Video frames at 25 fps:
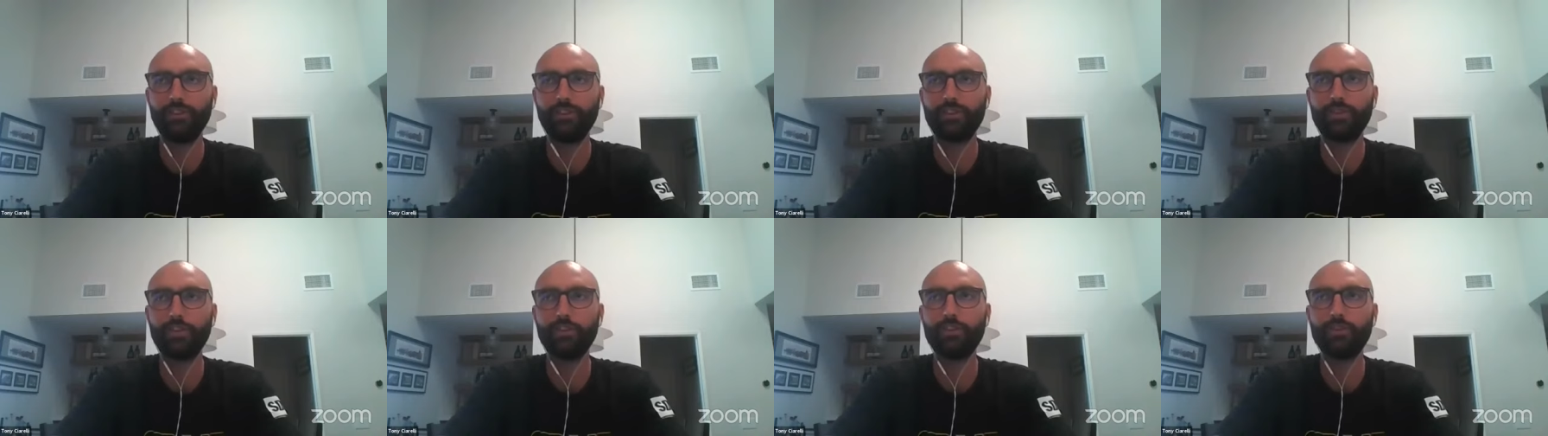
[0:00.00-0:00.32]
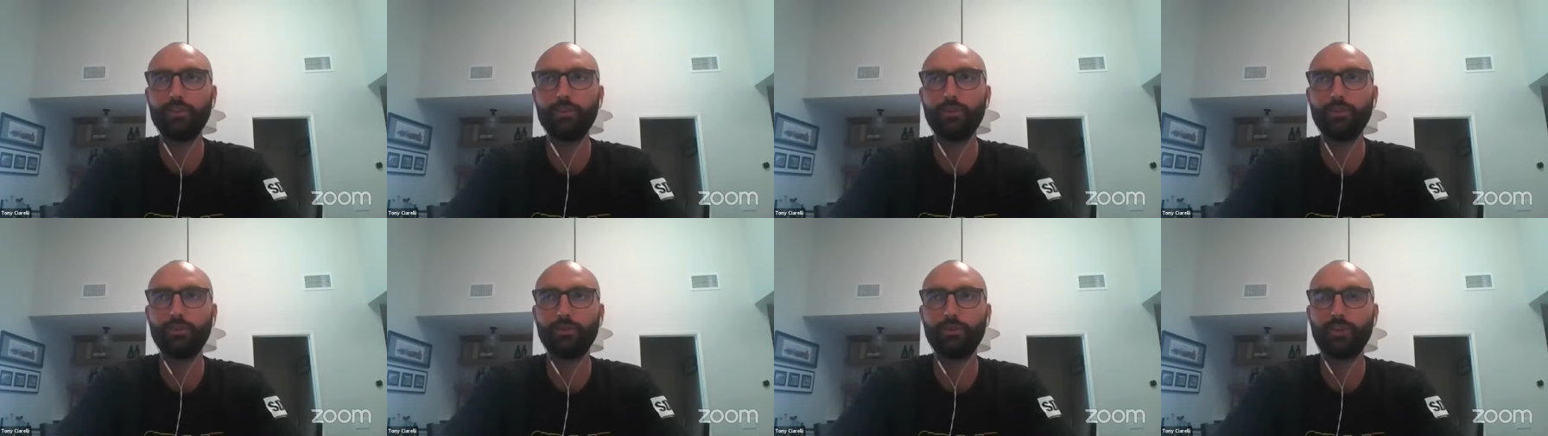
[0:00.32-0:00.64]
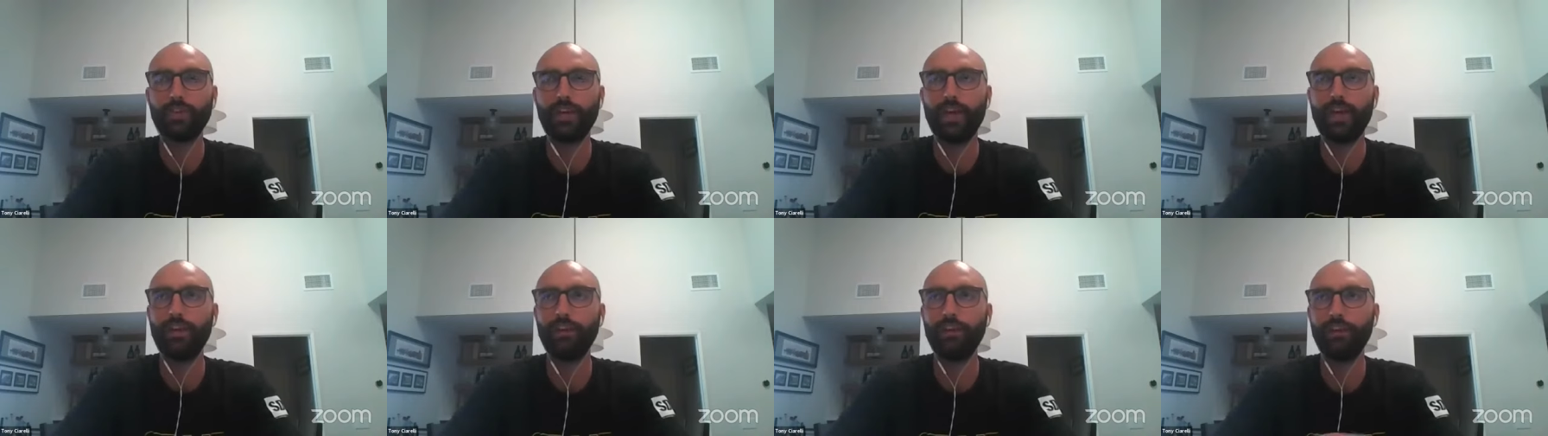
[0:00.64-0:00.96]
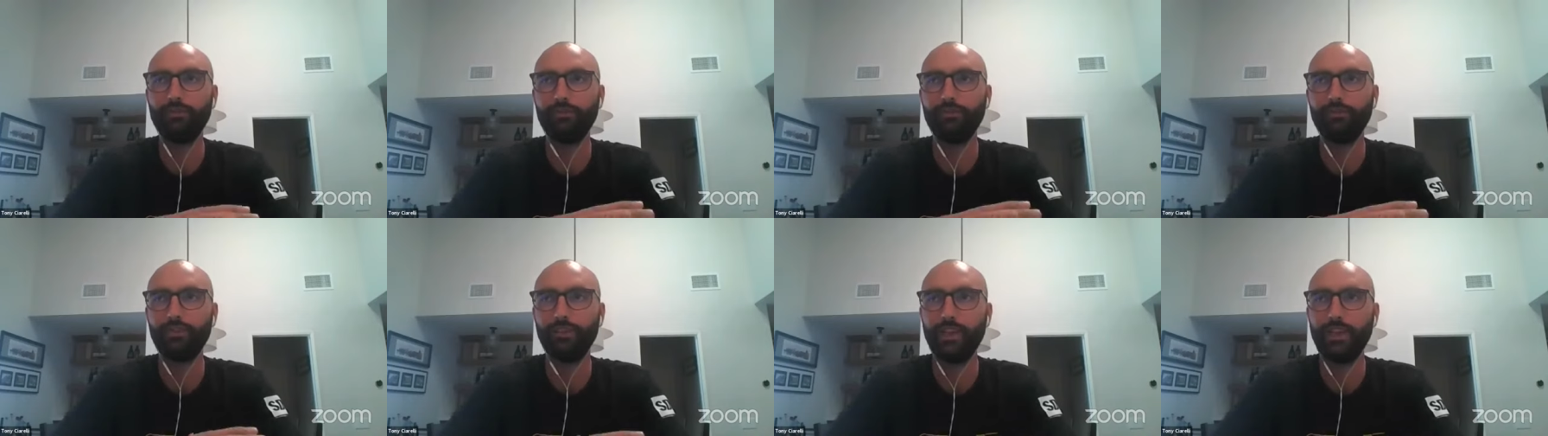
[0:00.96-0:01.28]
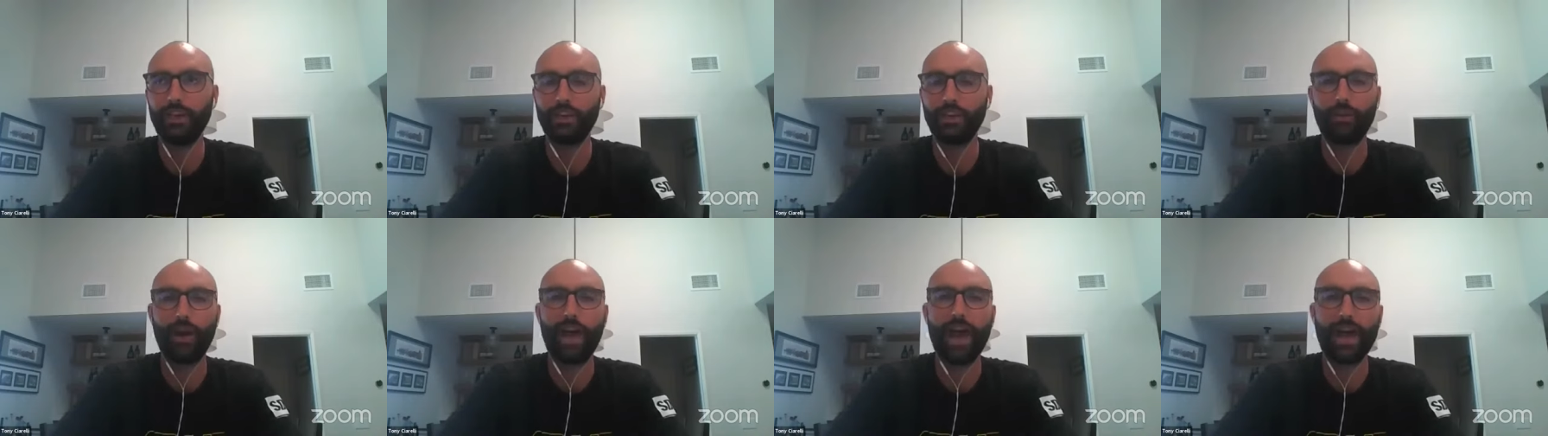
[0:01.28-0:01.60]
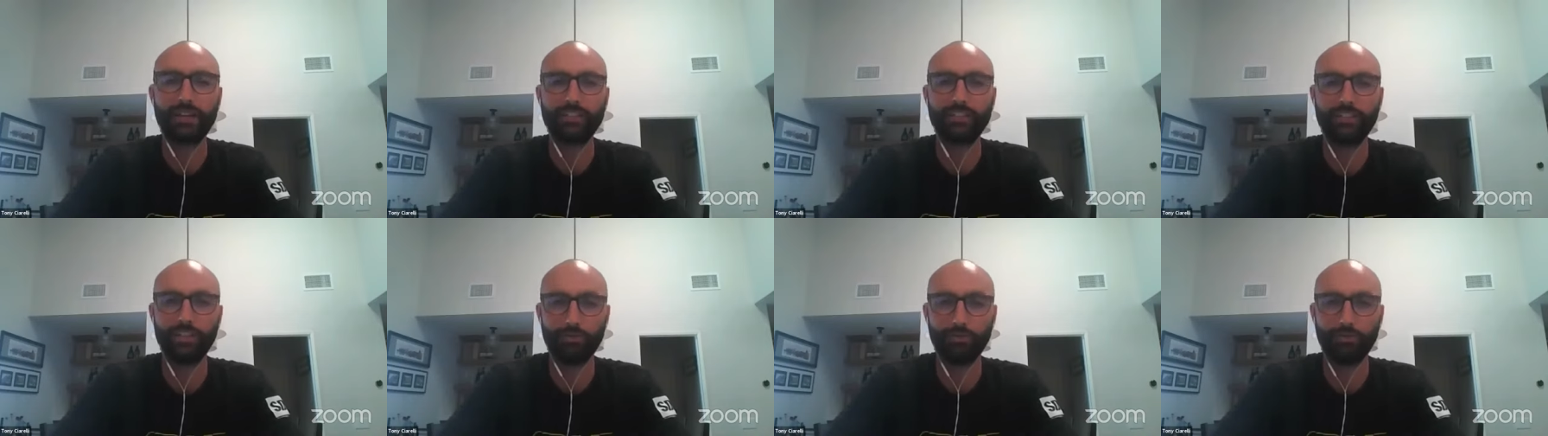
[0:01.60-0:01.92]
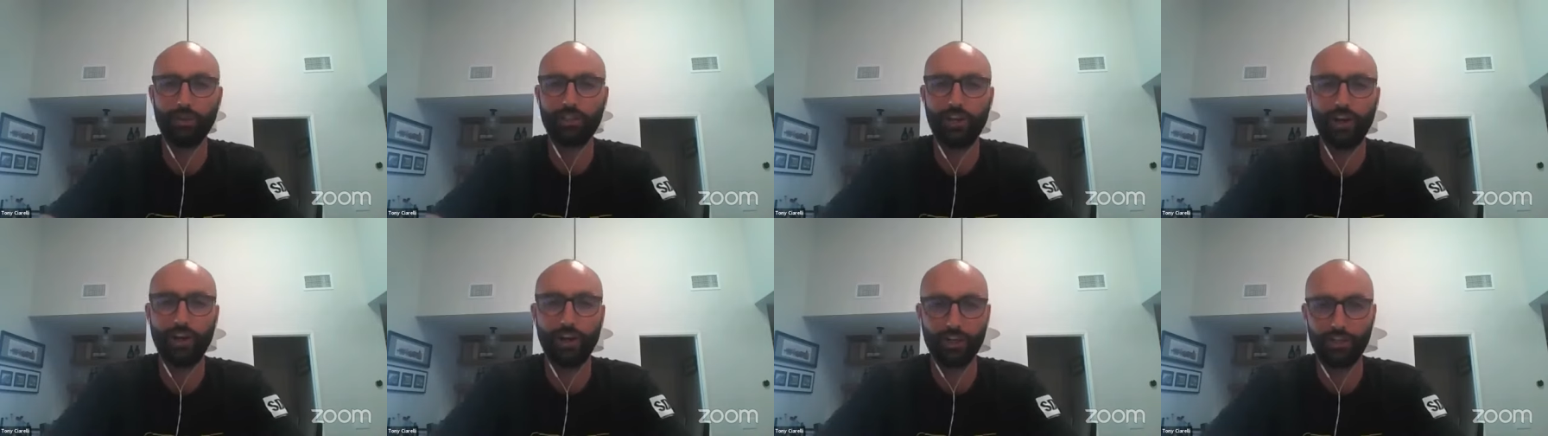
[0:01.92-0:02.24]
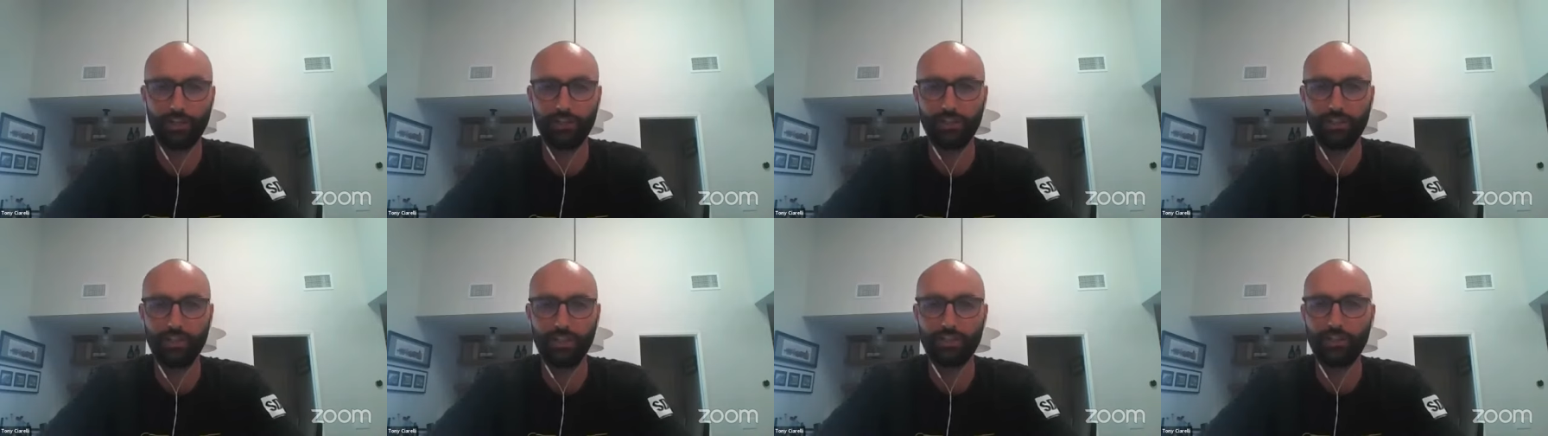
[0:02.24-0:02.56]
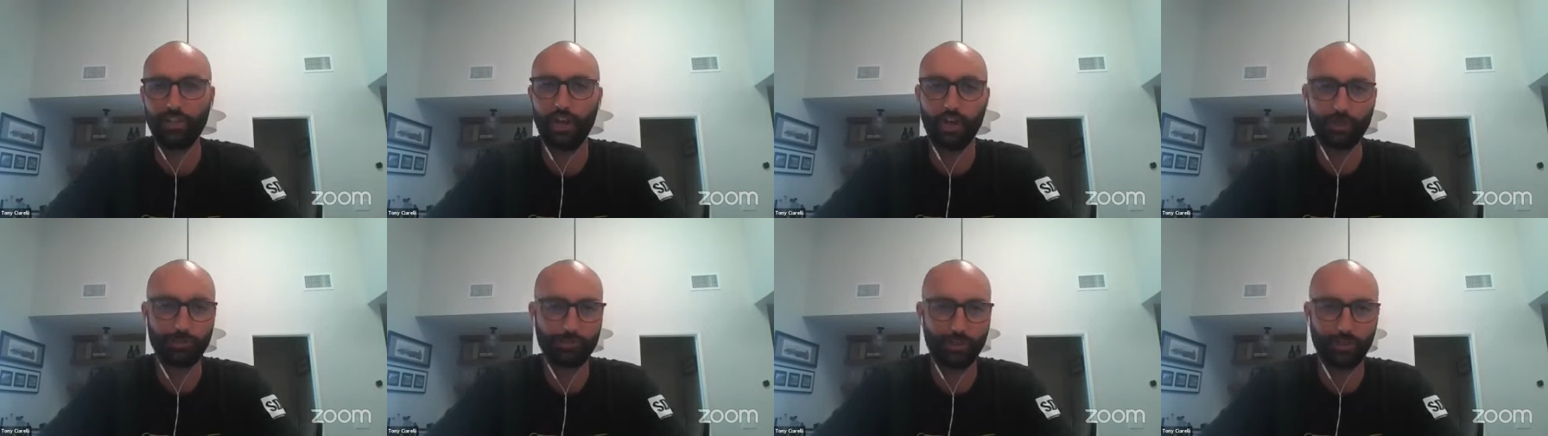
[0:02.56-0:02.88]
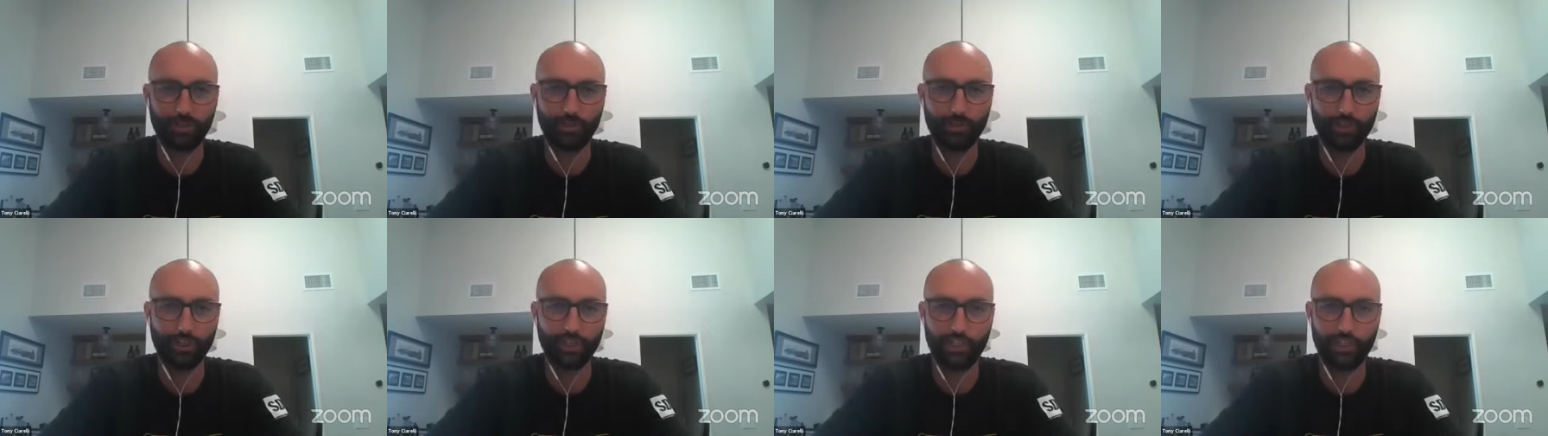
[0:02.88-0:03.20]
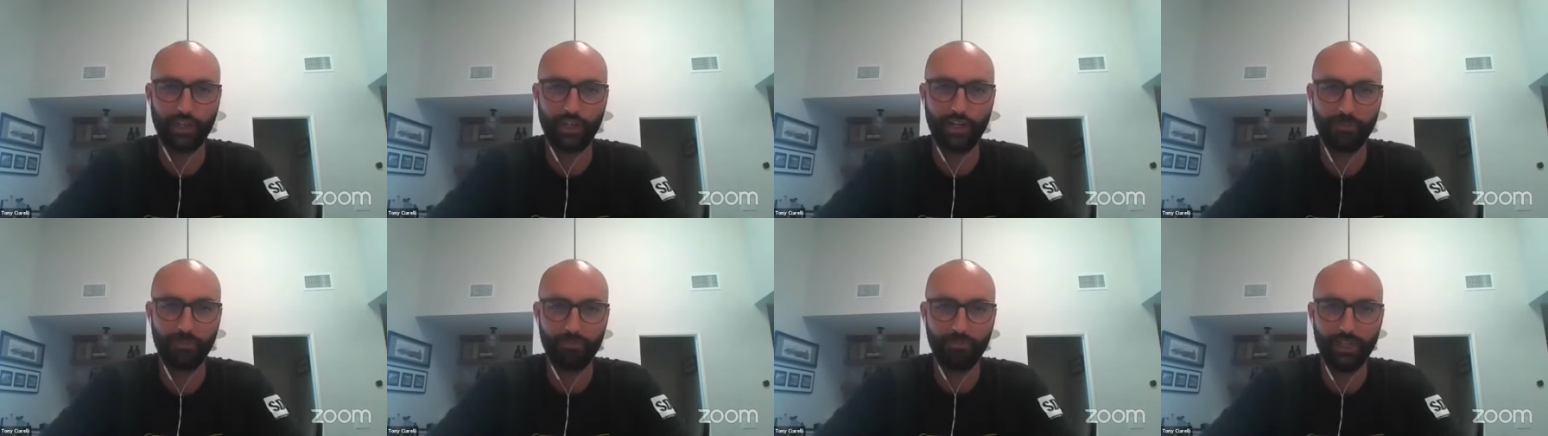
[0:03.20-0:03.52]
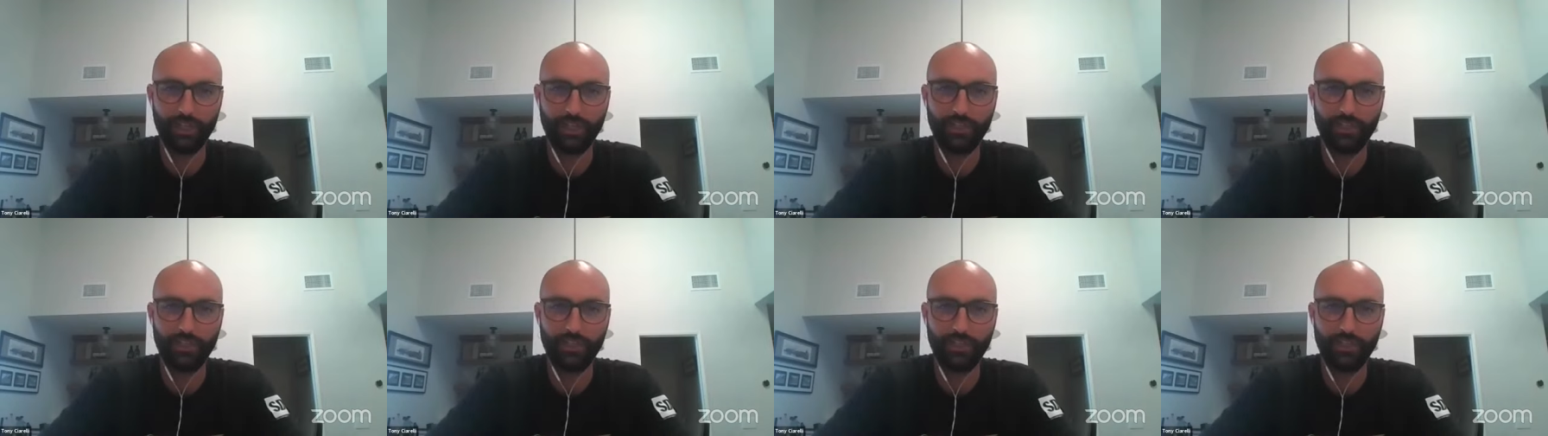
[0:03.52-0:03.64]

you kind of interacted with on, this entrepreneurship